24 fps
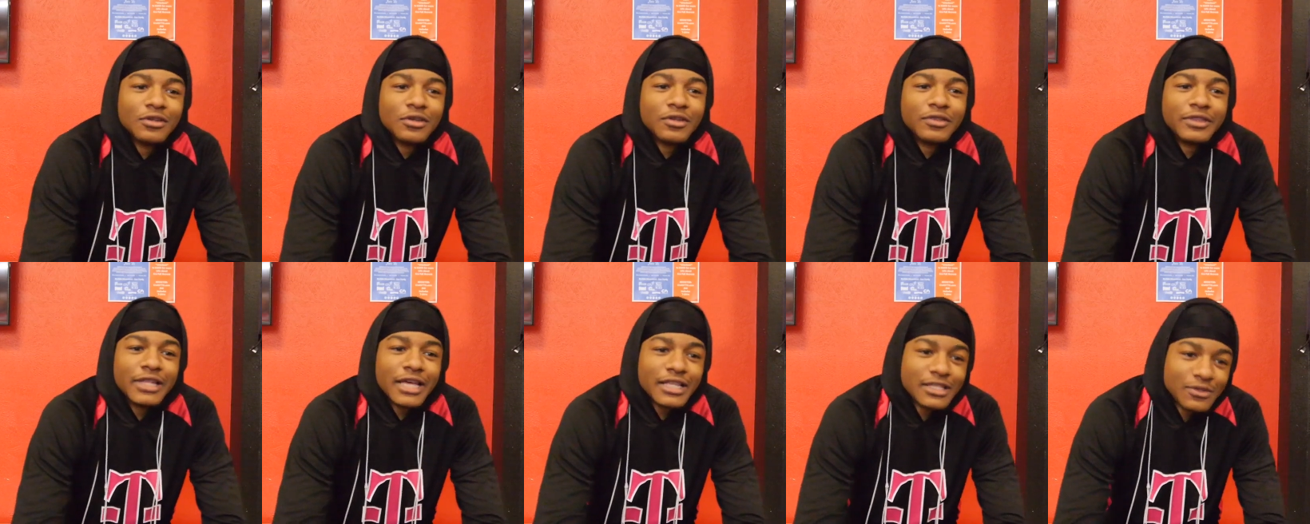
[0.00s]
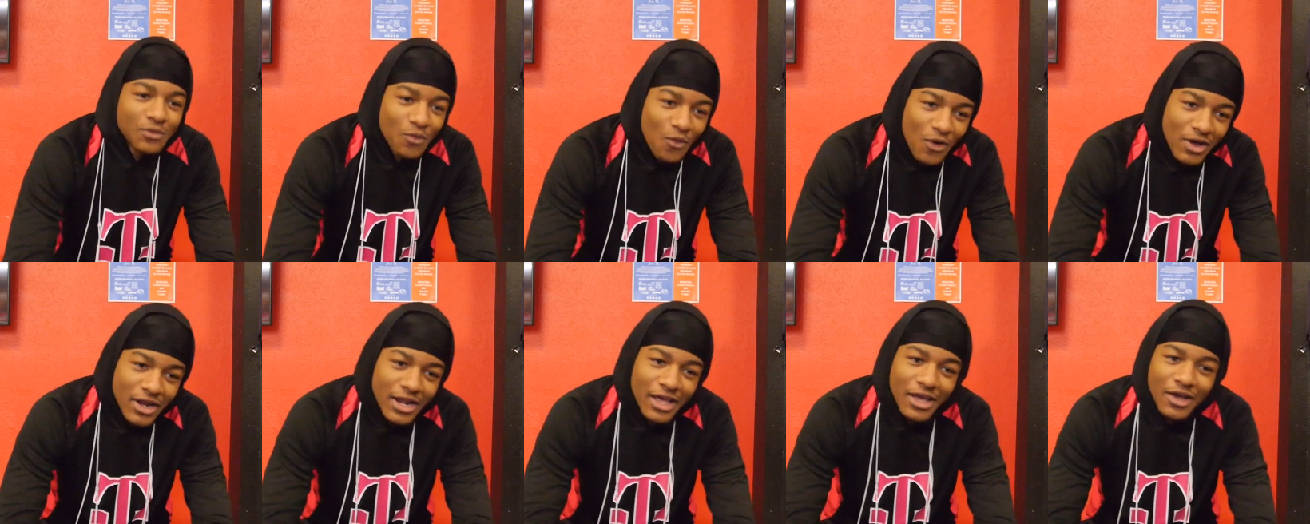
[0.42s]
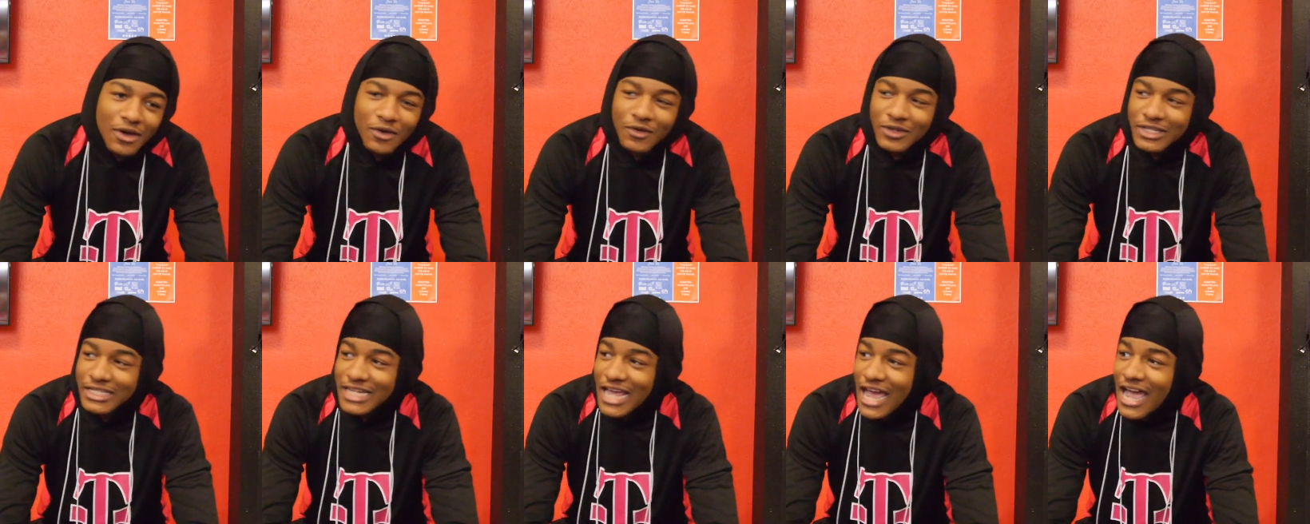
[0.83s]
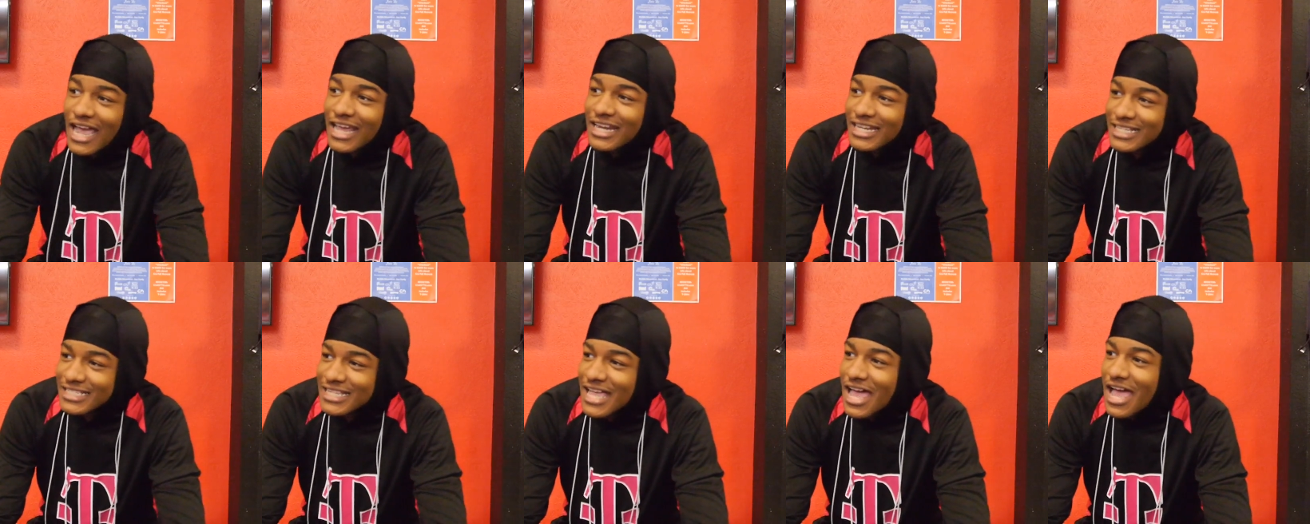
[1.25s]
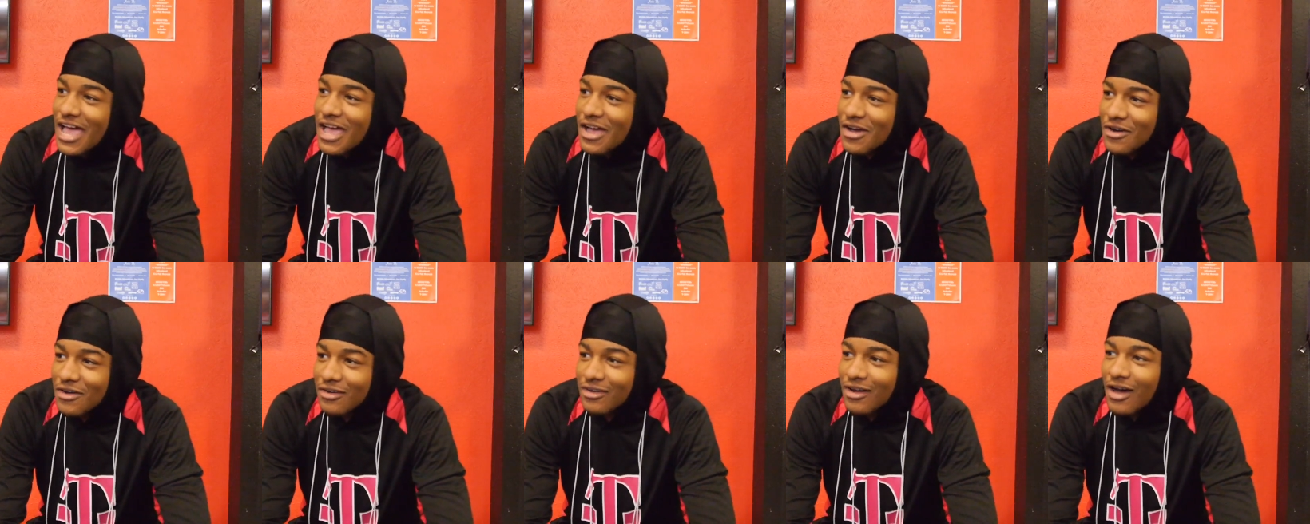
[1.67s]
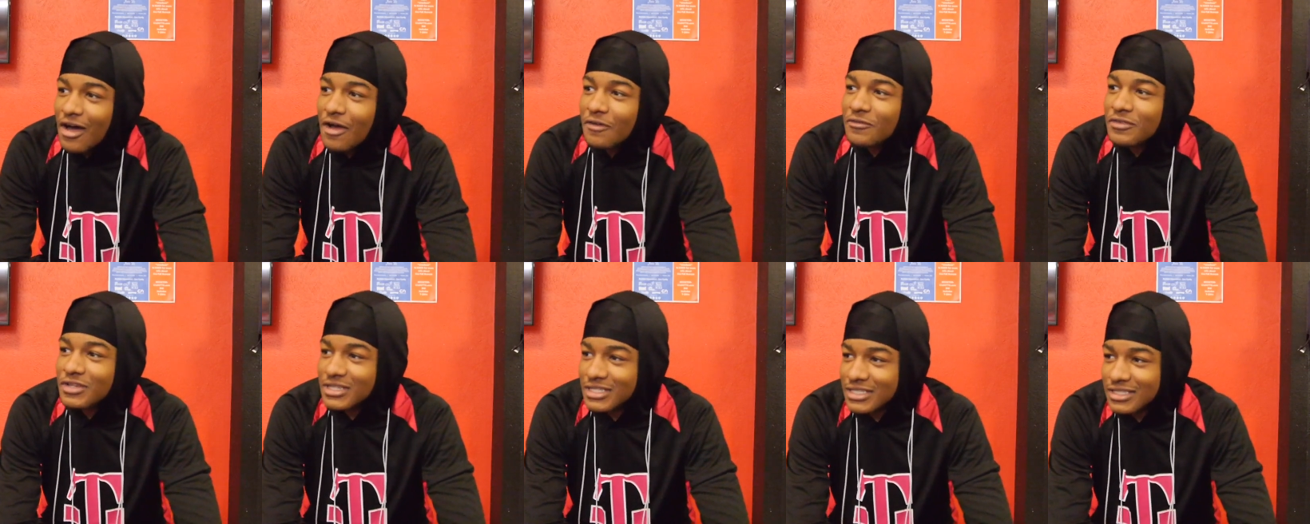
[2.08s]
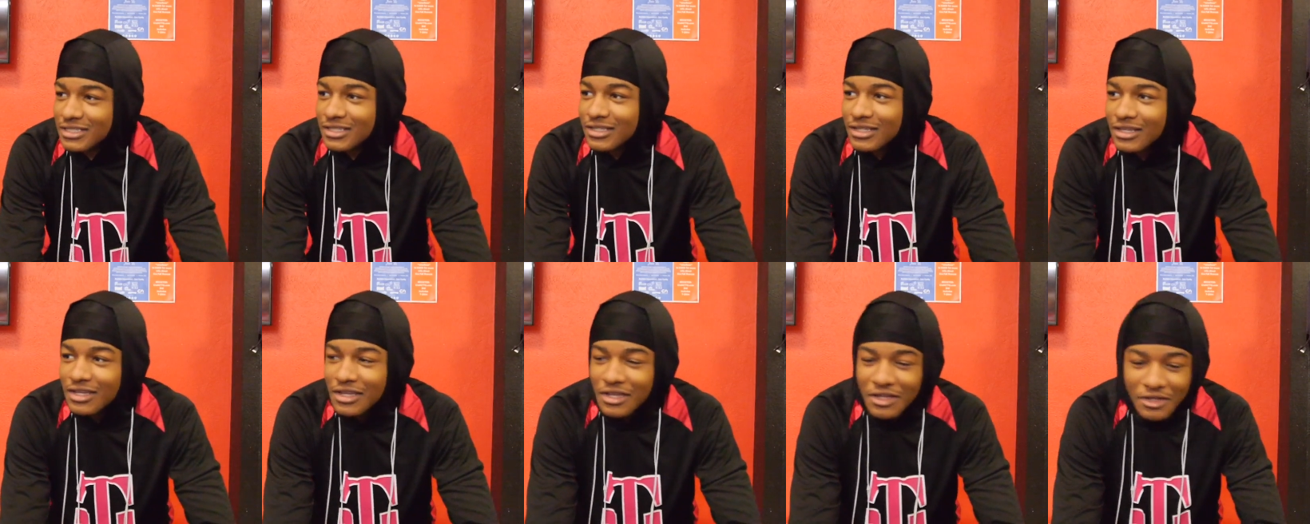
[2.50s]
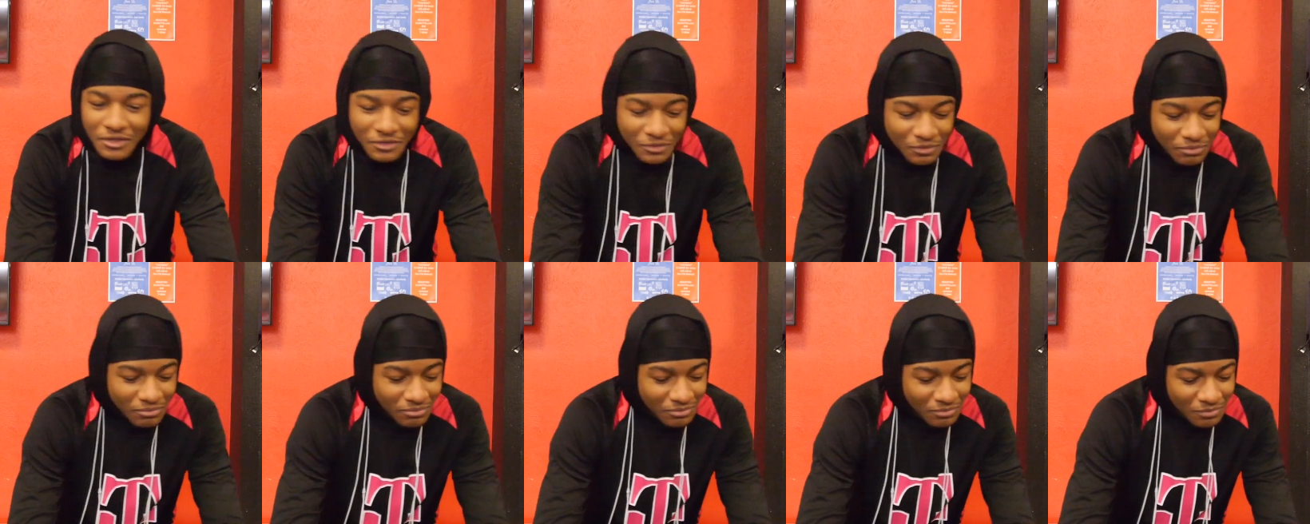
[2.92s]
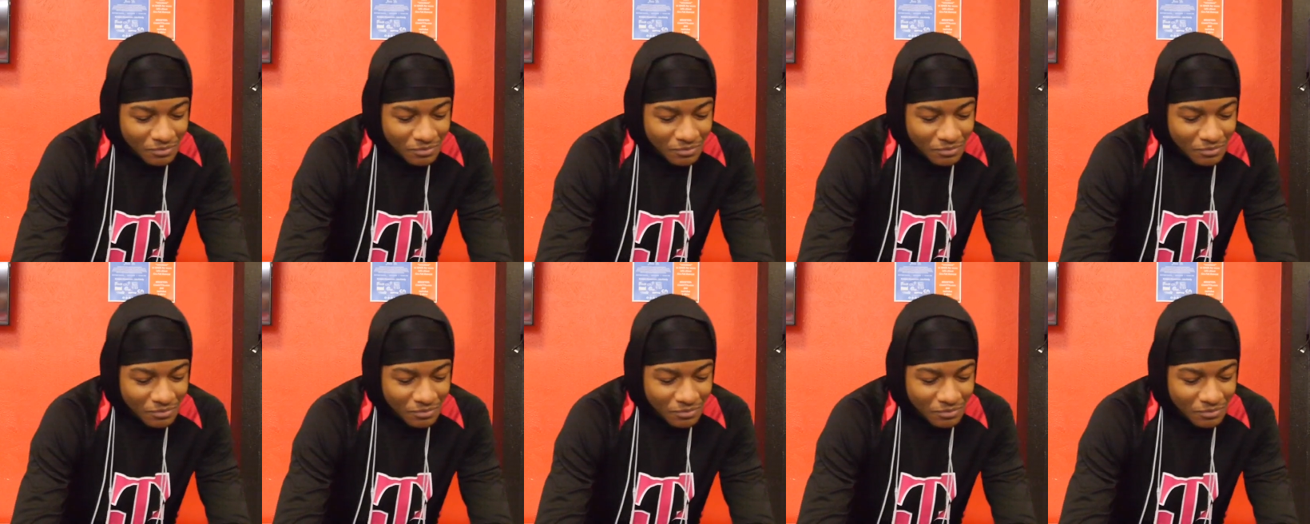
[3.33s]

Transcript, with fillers: Yeah. That's one L. Dying is an L, obviously. Alright, yeah.